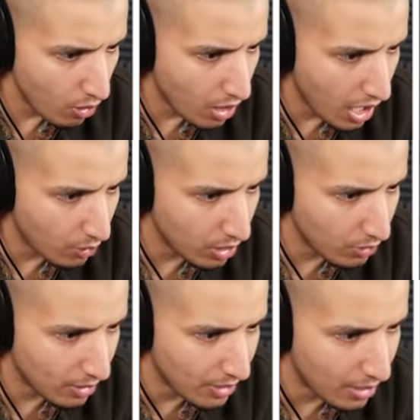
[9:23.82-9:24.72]
Ow,
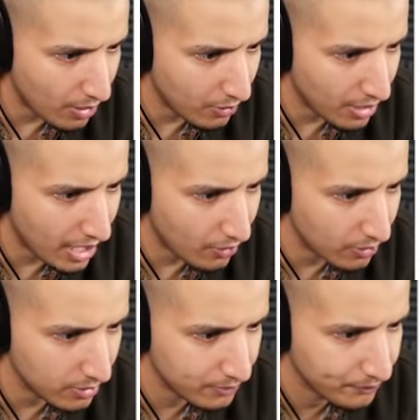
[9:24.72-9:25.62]
ow, ow, oh my
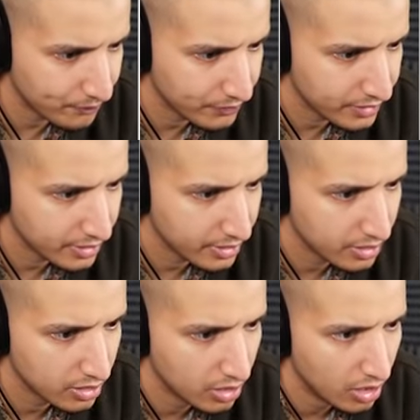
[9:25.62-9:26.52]
god. Wait, wait, wait.
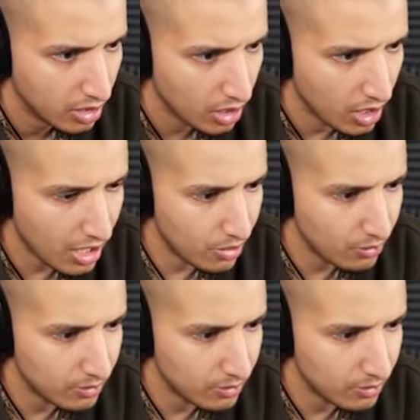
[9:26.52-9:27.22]
Dude, look,